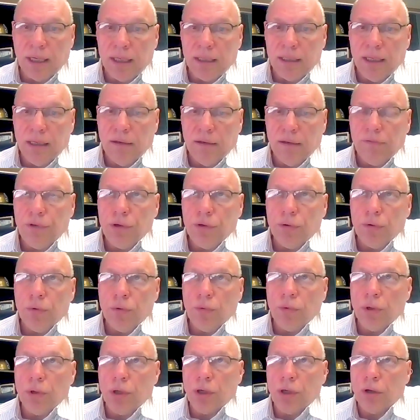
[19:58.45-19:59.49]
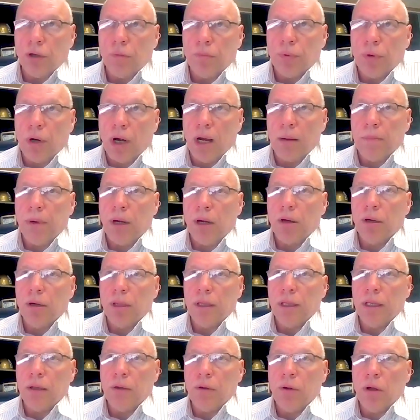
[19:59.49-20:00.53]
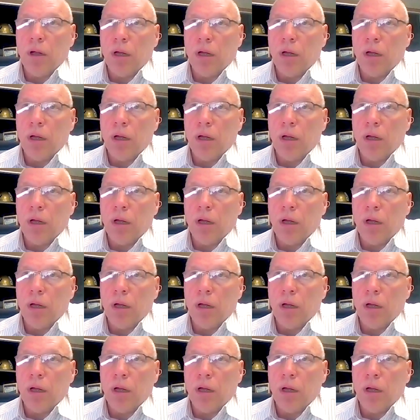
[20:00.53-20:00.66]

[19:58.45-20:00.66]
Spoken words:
I give you were primarily